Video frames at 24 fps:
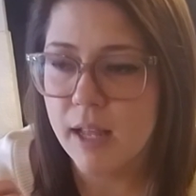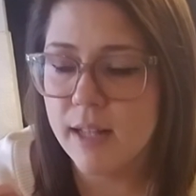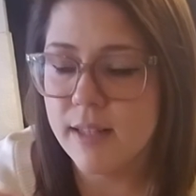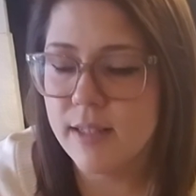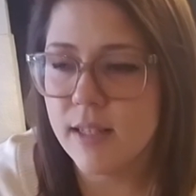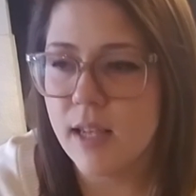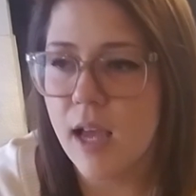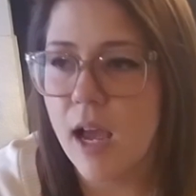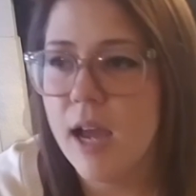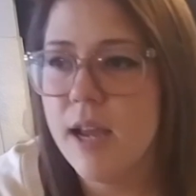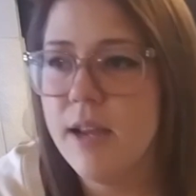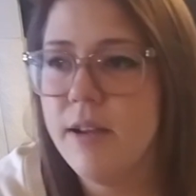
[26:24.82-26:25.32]

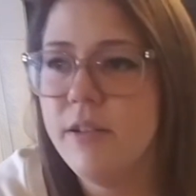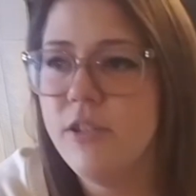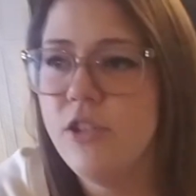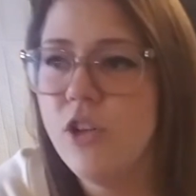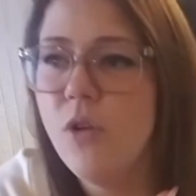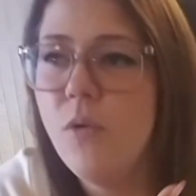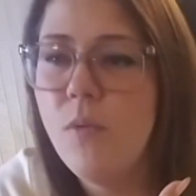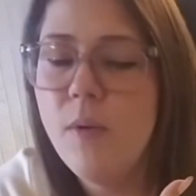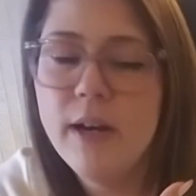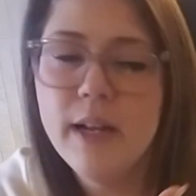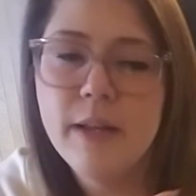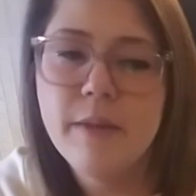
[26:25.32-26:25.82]
I
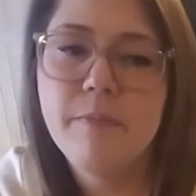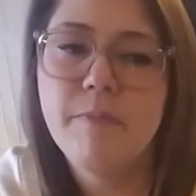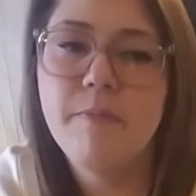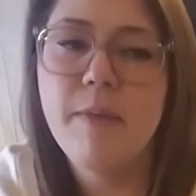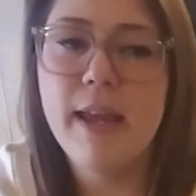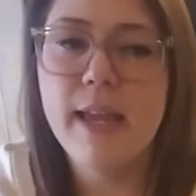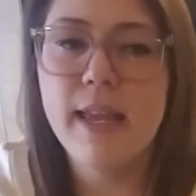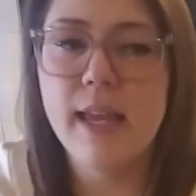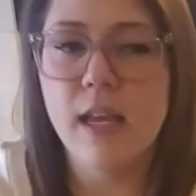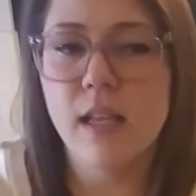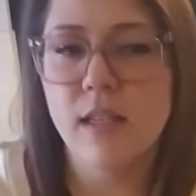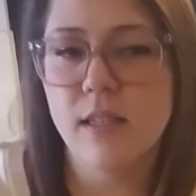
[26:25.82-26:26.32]
don't want to
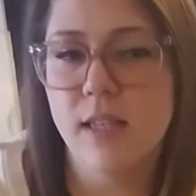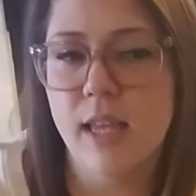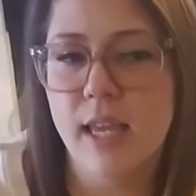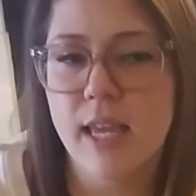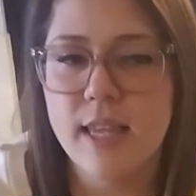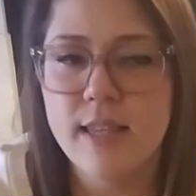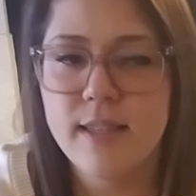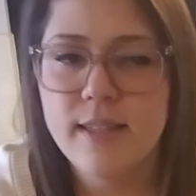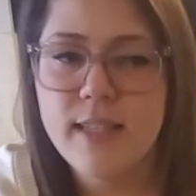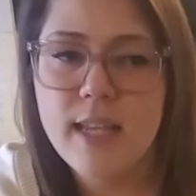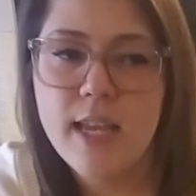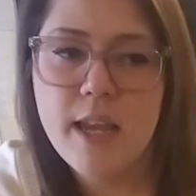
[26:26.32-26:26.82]
make it
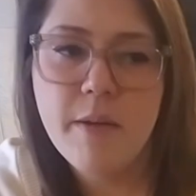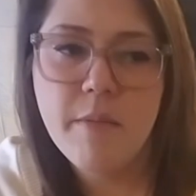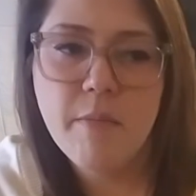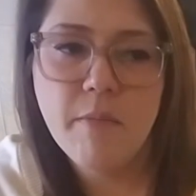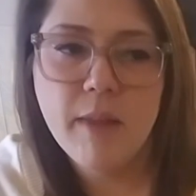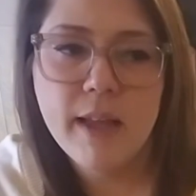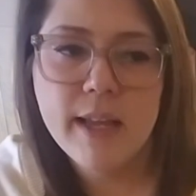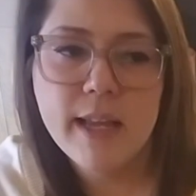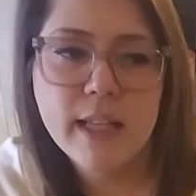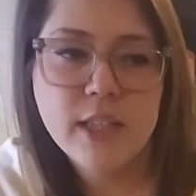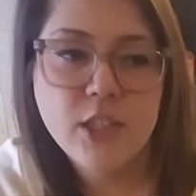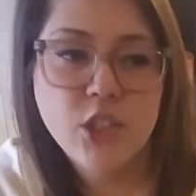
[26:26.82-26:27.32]
seem
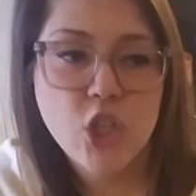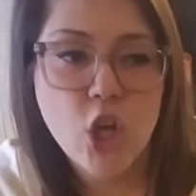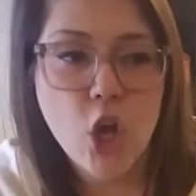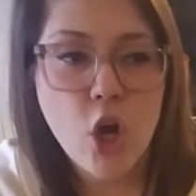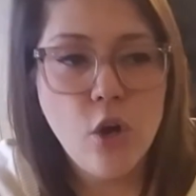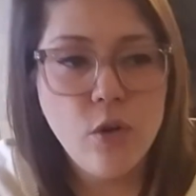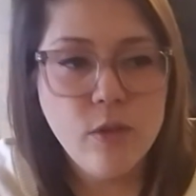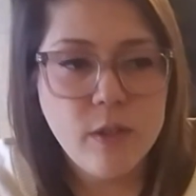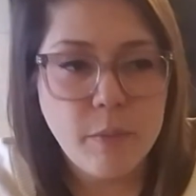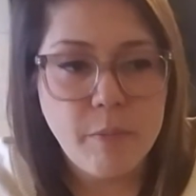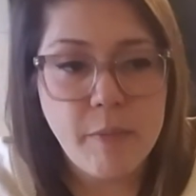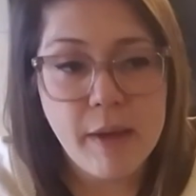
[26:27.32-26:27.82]
like it's
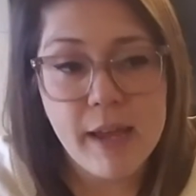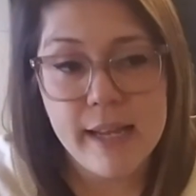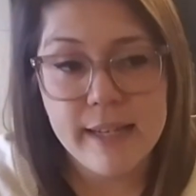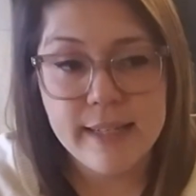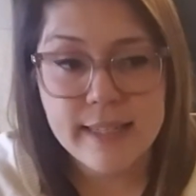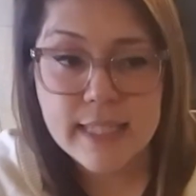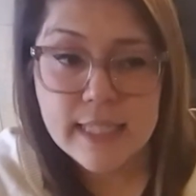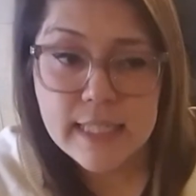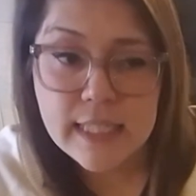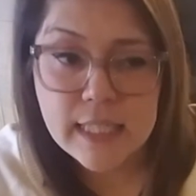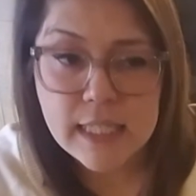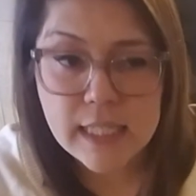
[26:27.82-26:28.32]

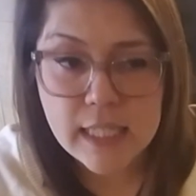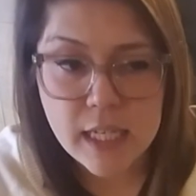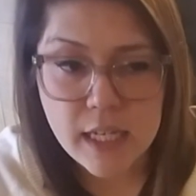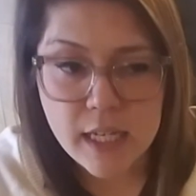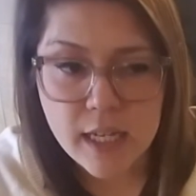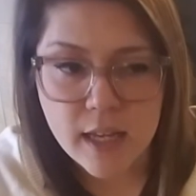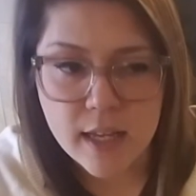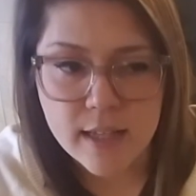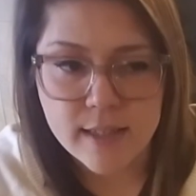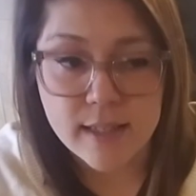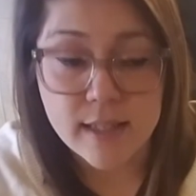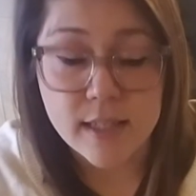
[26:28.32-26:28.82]
codependency,
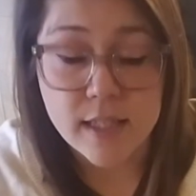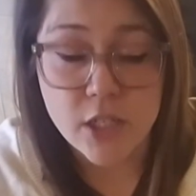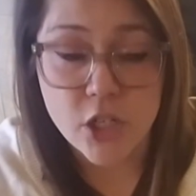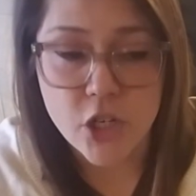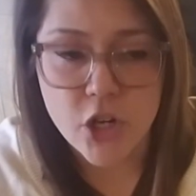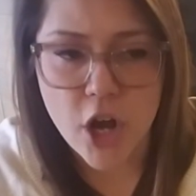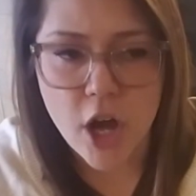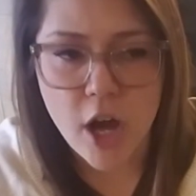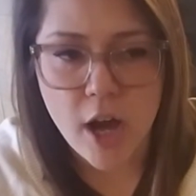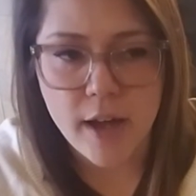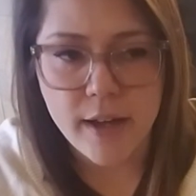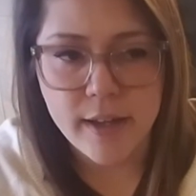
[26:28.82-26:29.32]
because it's
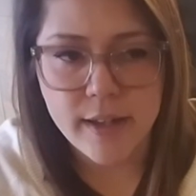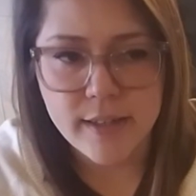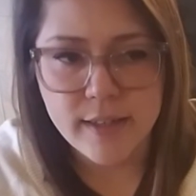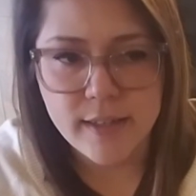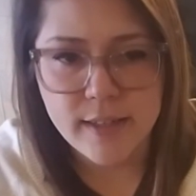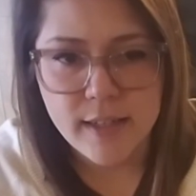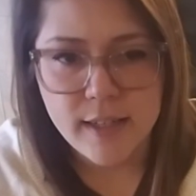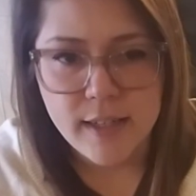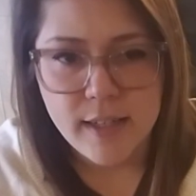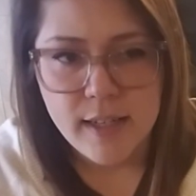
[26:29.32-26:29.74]
not.